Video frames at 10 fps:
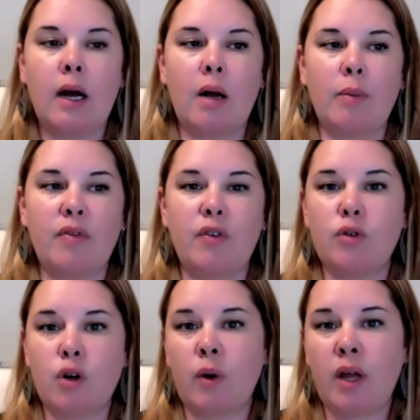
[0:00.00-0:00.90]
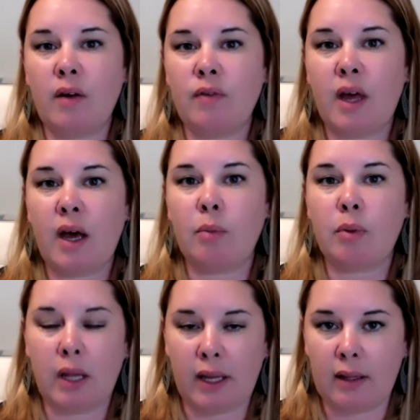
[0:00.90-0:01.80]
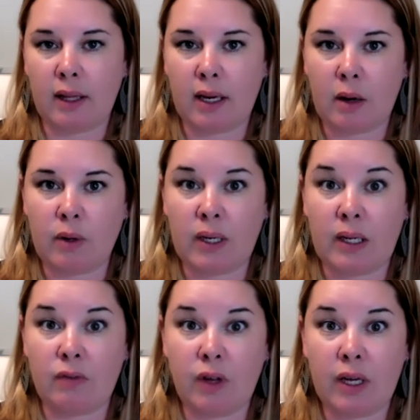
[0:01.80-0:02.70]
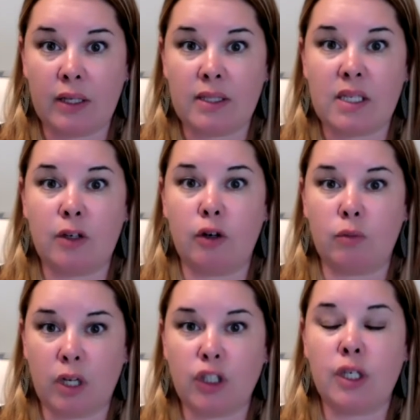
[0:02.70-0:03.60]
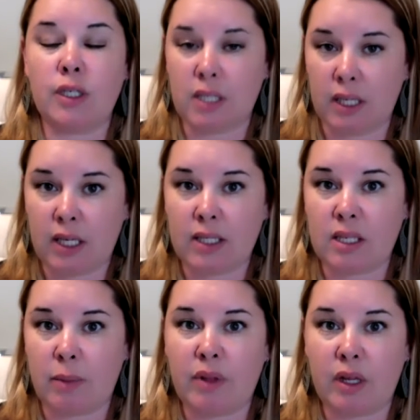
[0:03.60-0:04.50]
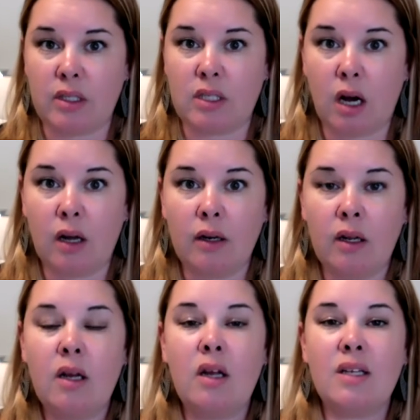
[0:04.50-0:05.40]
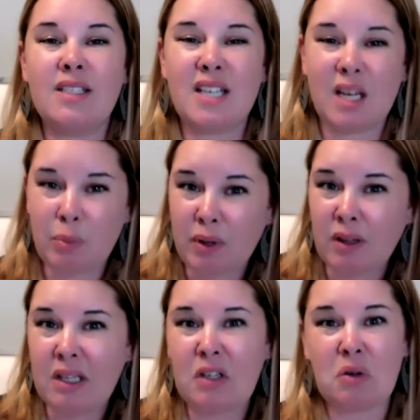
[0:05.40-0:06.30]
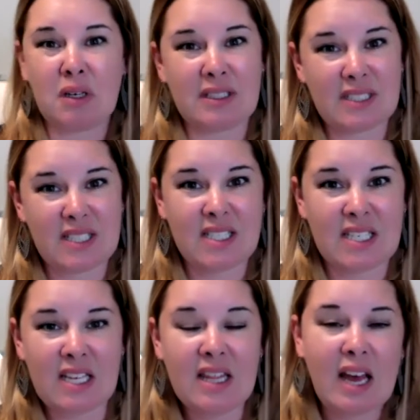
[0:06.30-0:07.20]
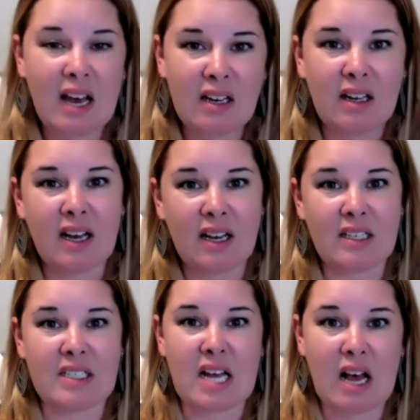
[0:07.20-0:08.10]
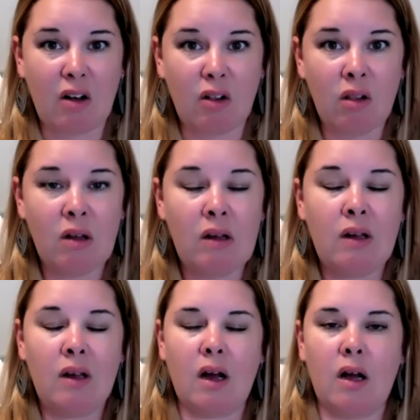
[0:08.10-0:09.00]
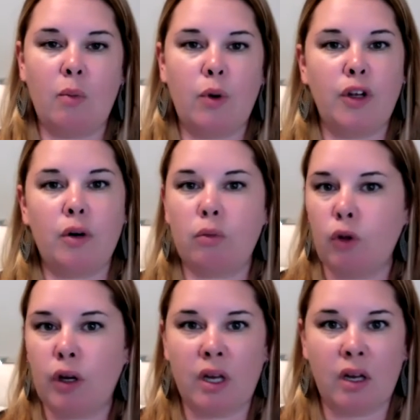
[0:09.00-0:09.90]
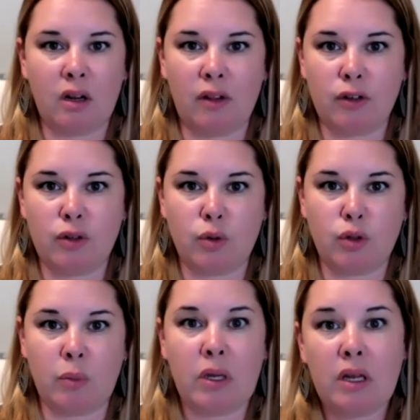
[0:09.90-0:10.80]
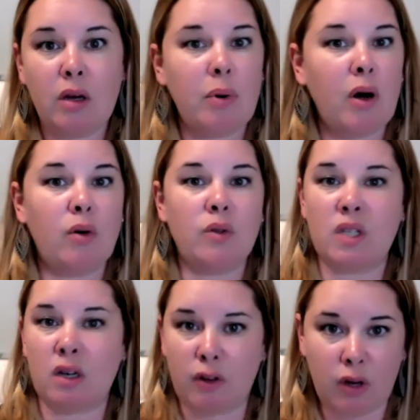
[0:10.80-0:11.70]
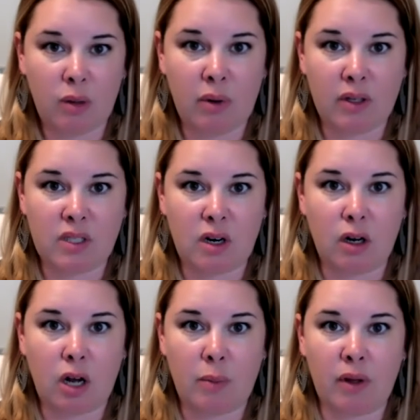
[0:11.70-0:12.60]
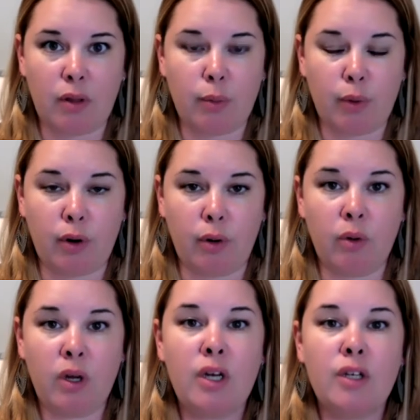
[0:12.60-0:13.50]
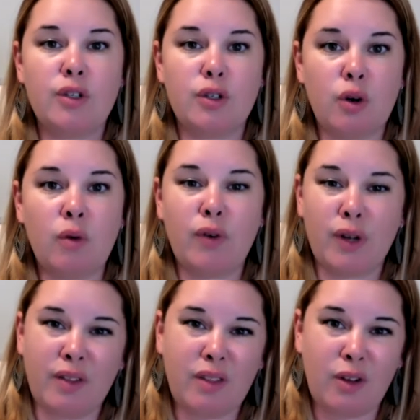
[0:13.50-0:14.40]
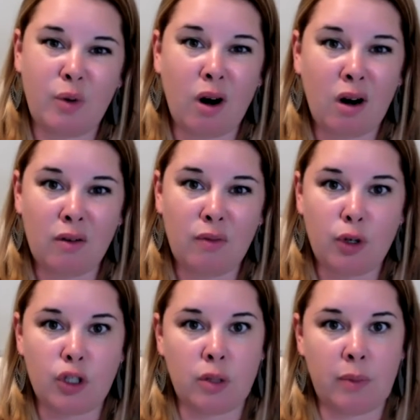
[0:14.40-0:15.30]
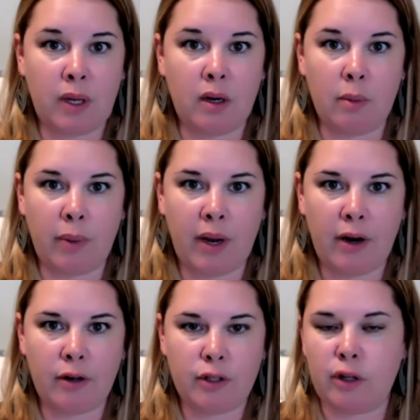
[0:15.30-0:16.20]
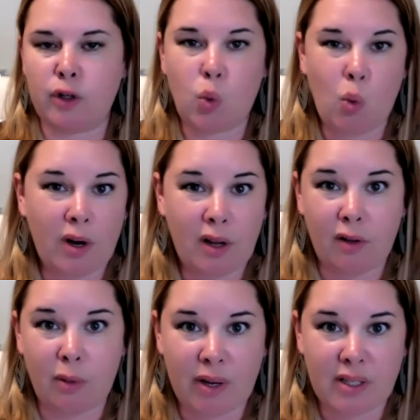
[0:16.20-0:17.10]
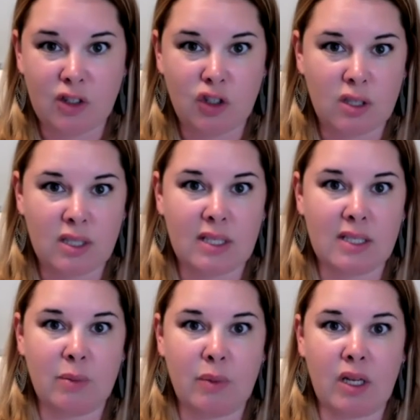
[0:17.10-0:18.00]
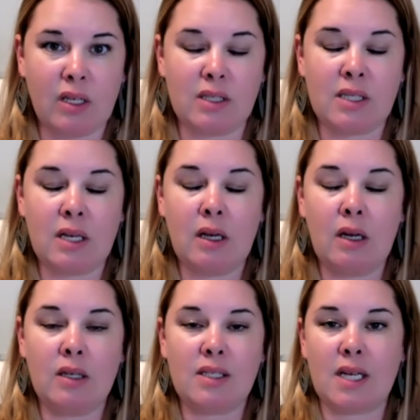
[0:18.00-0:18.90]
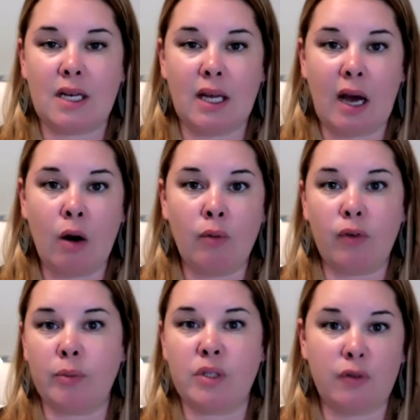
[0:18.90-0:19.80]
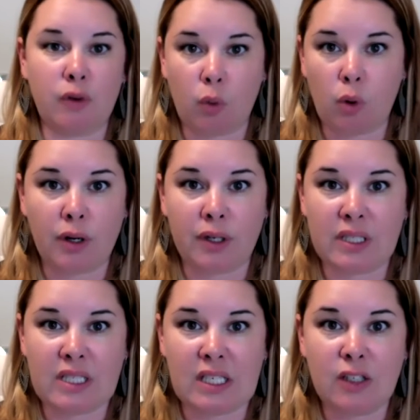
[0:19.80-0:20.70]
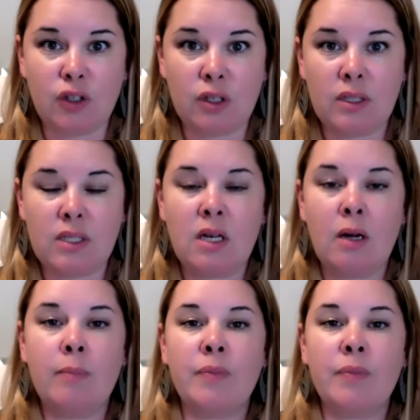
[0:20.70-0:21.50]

If you don't have that plan laid out in advance and you're rushing to get something done, typically you can see that and kind of tell when you're looking at other social media posts and other emails that are coming through. So don't forget that you are unfortunately being compared to the 20 other messages that somebody is sending out from different organizations.